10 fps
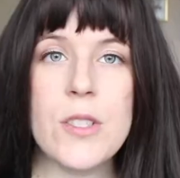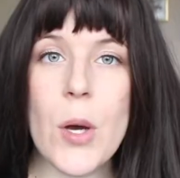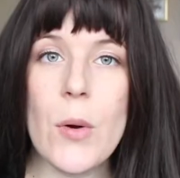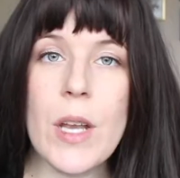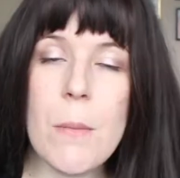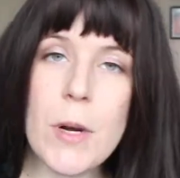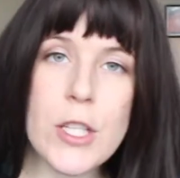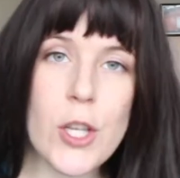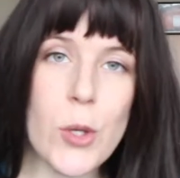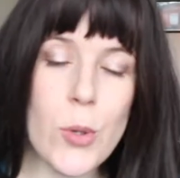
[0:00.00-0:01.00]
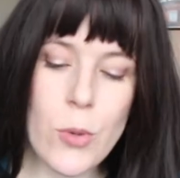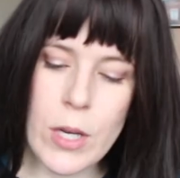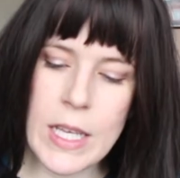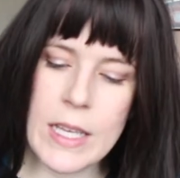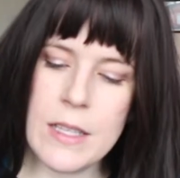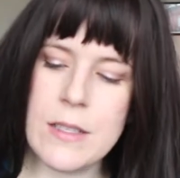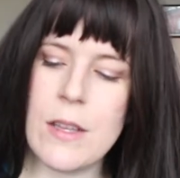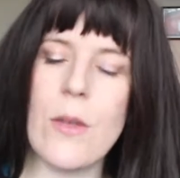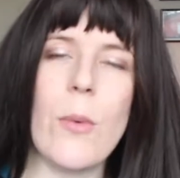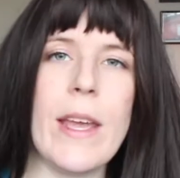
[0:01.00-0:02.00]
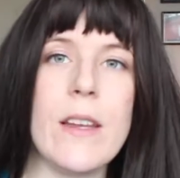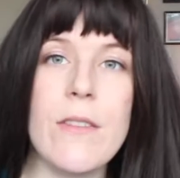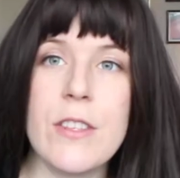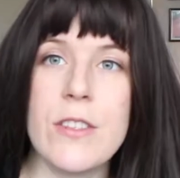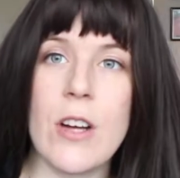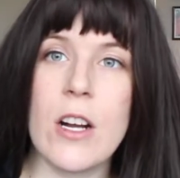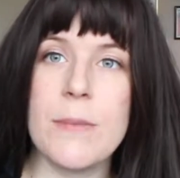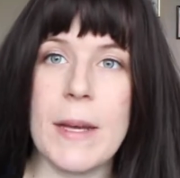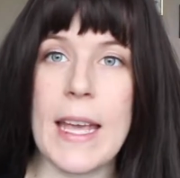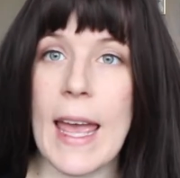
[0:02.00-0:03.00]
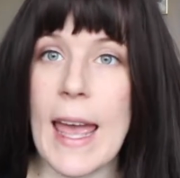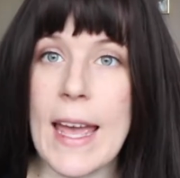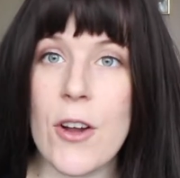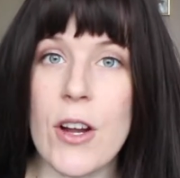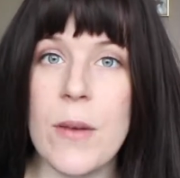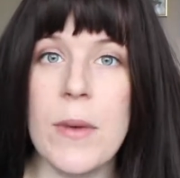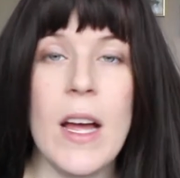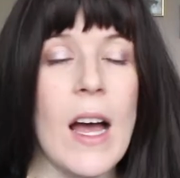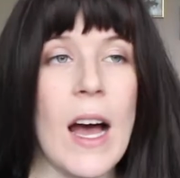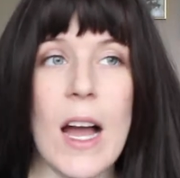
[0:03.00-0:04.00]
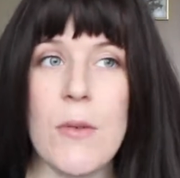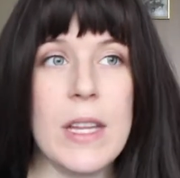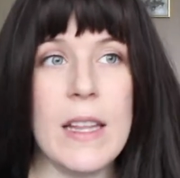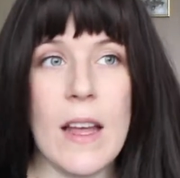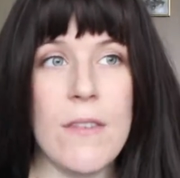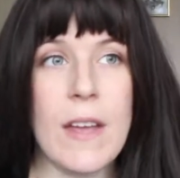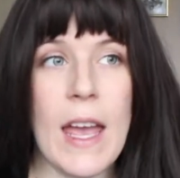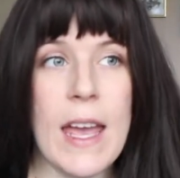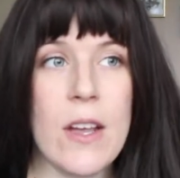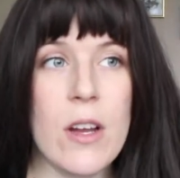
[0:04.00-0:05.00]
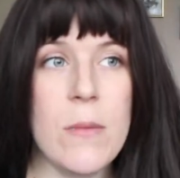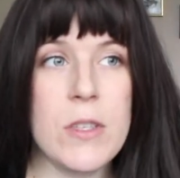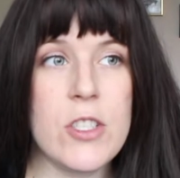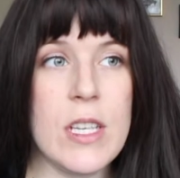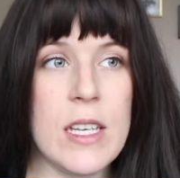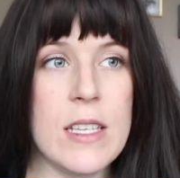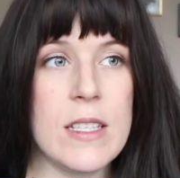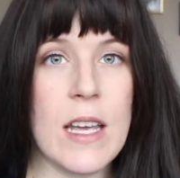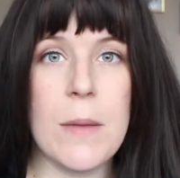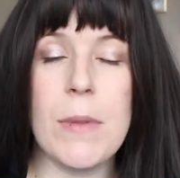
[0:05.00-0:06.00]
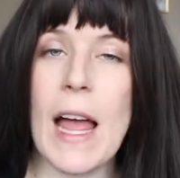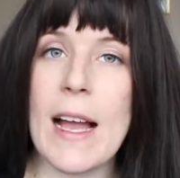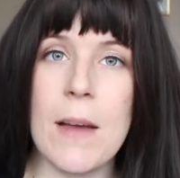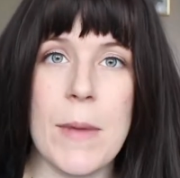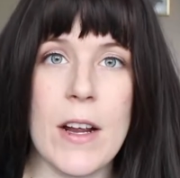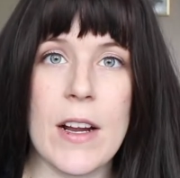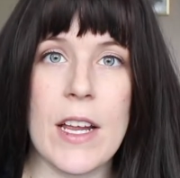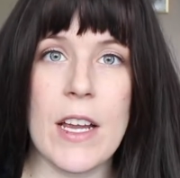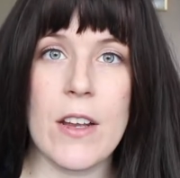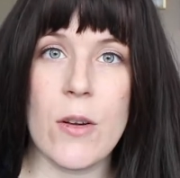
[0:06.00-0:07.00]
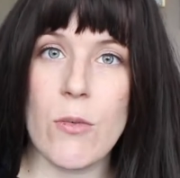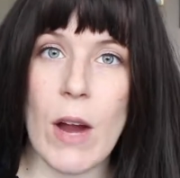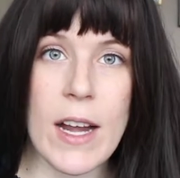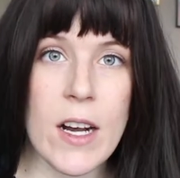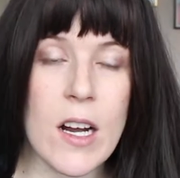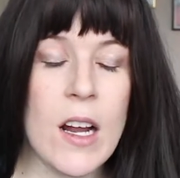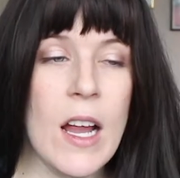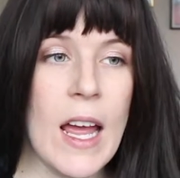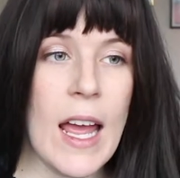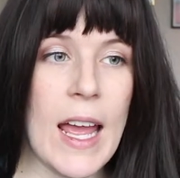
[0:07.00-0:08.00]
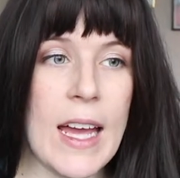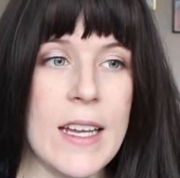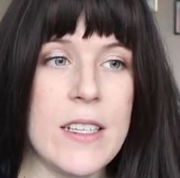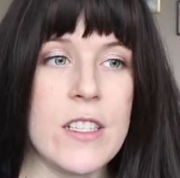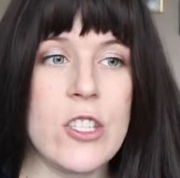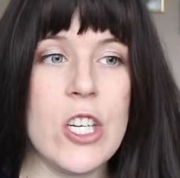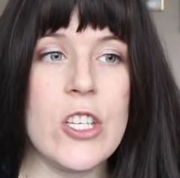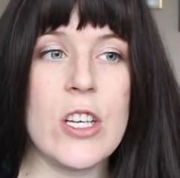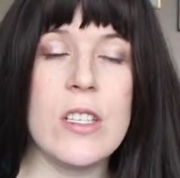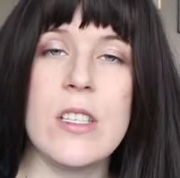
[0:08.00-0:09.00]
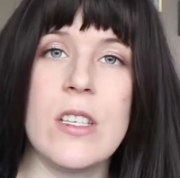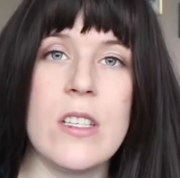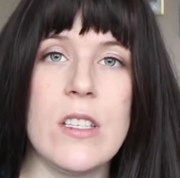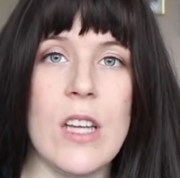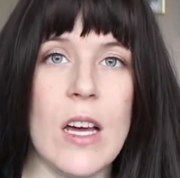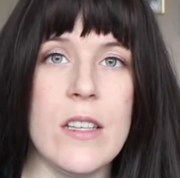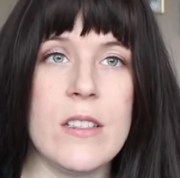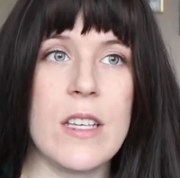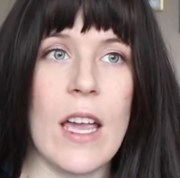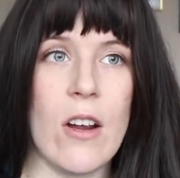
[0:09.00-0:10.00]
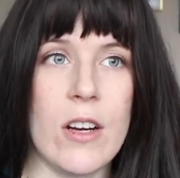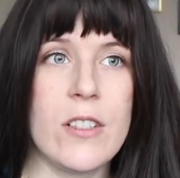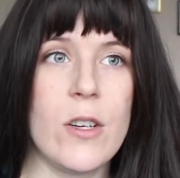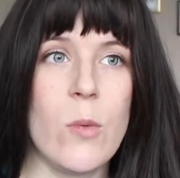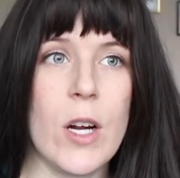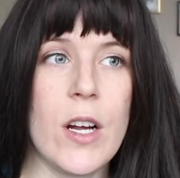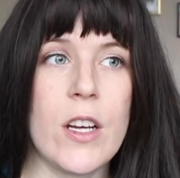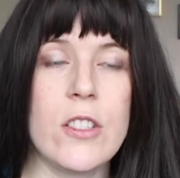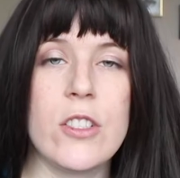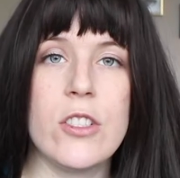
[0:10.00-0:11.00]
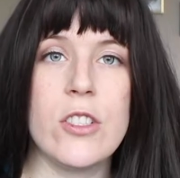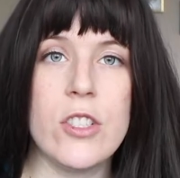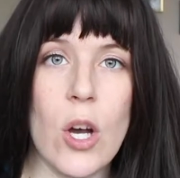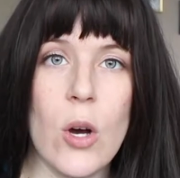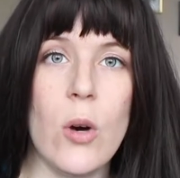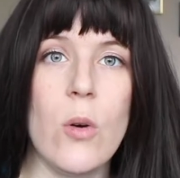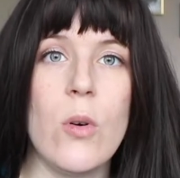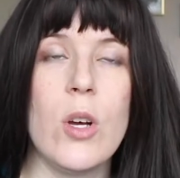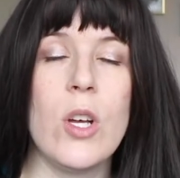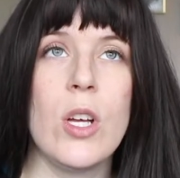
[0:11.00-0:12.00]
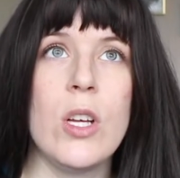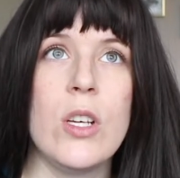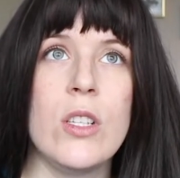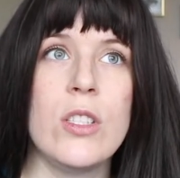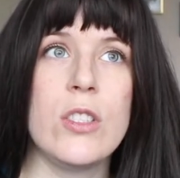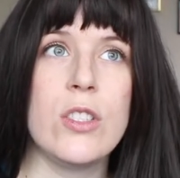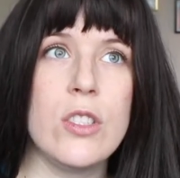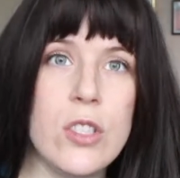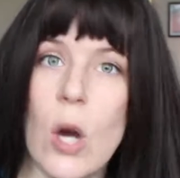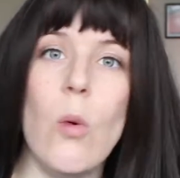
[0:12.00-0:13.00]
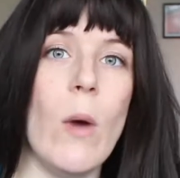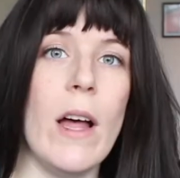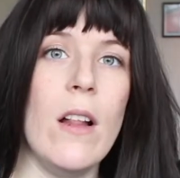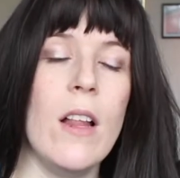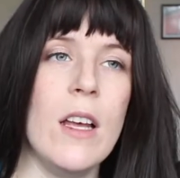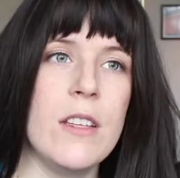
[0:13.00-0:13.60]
So number two is The Weight of the Stars by Kay Ancrum. I really love Kay Ancrum. She is a Black American writer, and she just does character work so well.